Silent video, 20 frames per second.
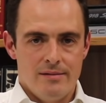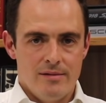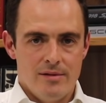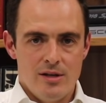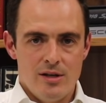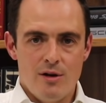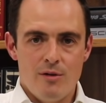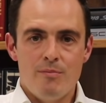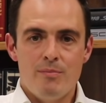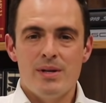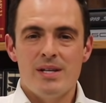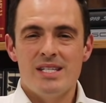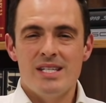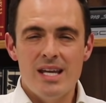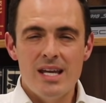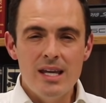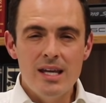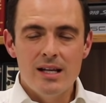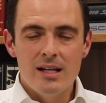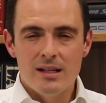you know,
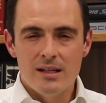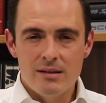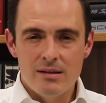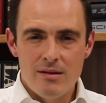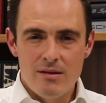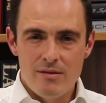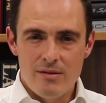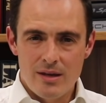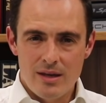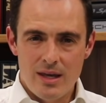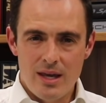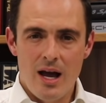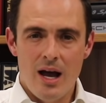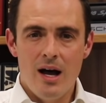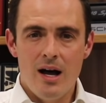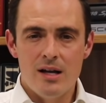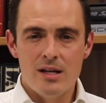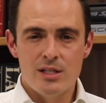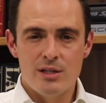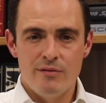particular
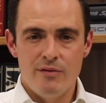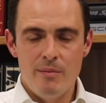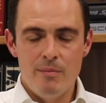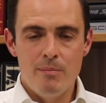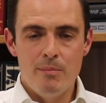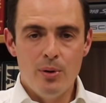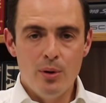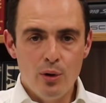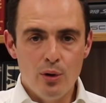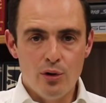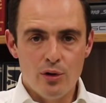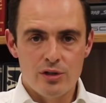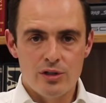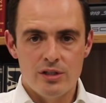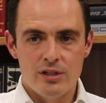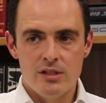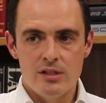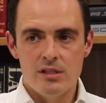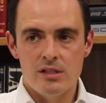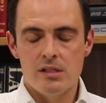cars of
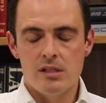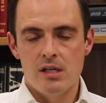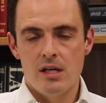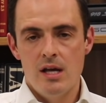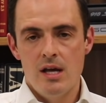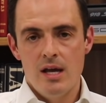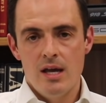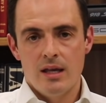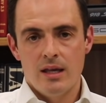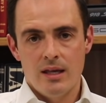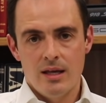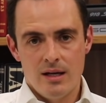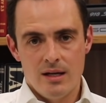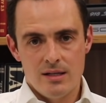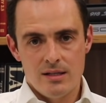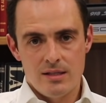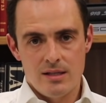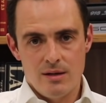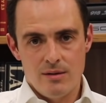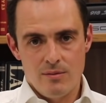importance,
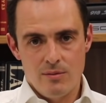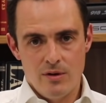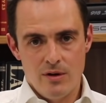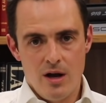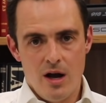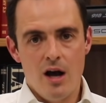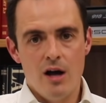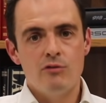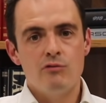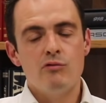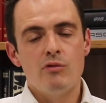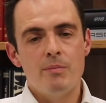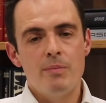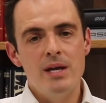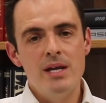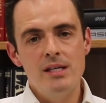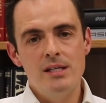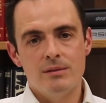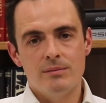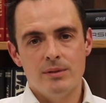cars that were
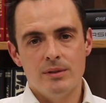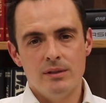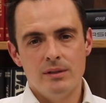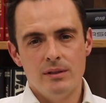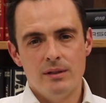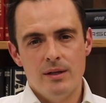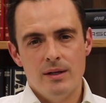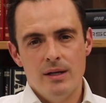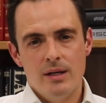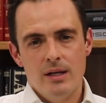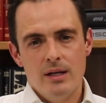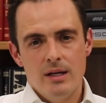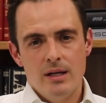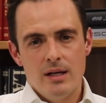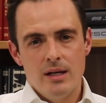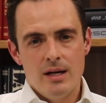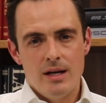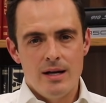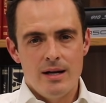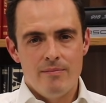unrepeatable,
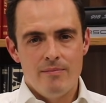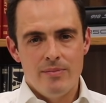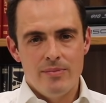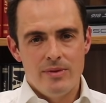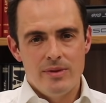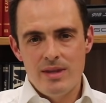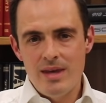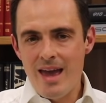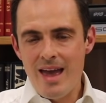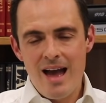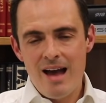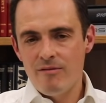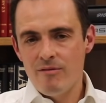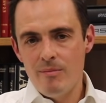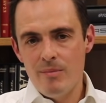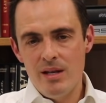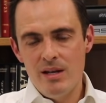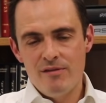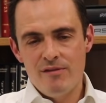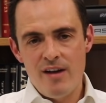they haven't
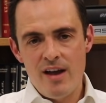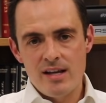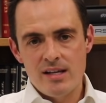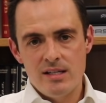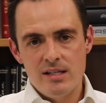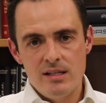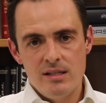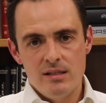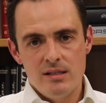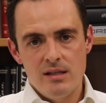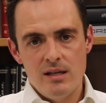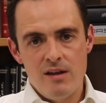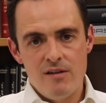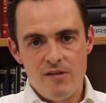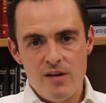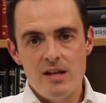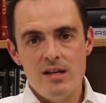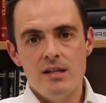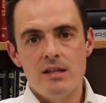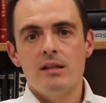been affected. If
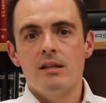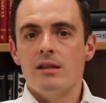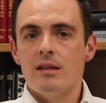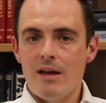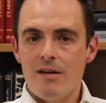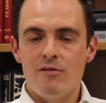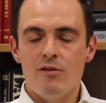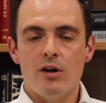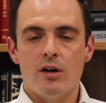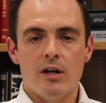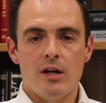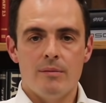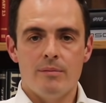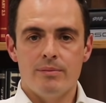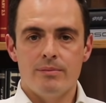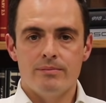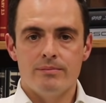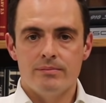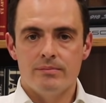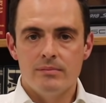anything, they've gone up
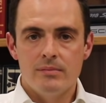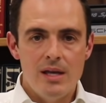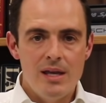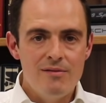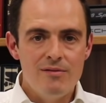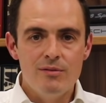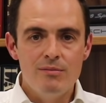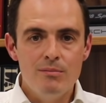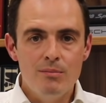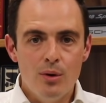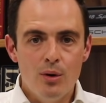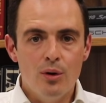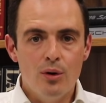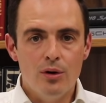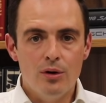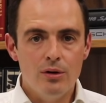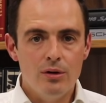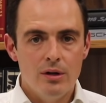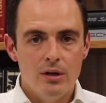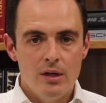even
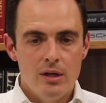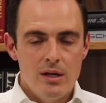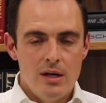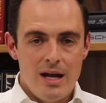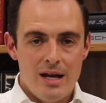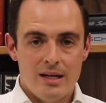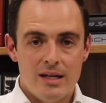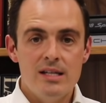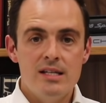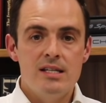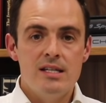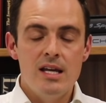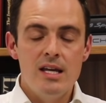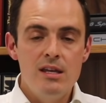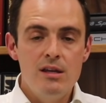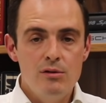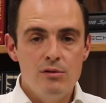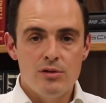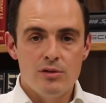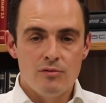more and
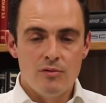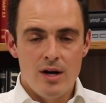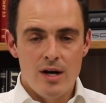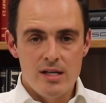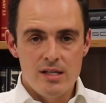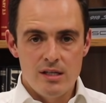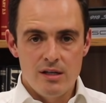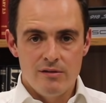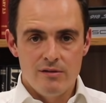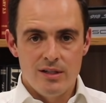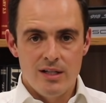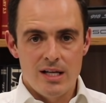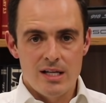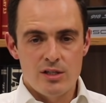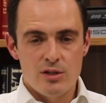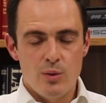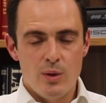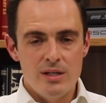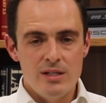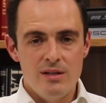continued to rise over the
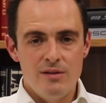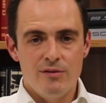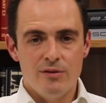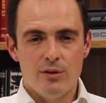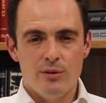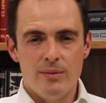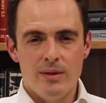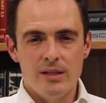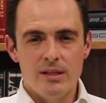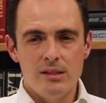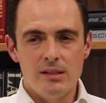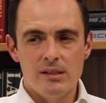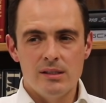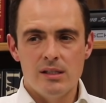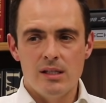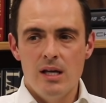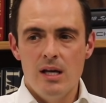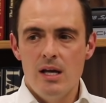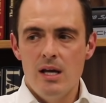last 24 months.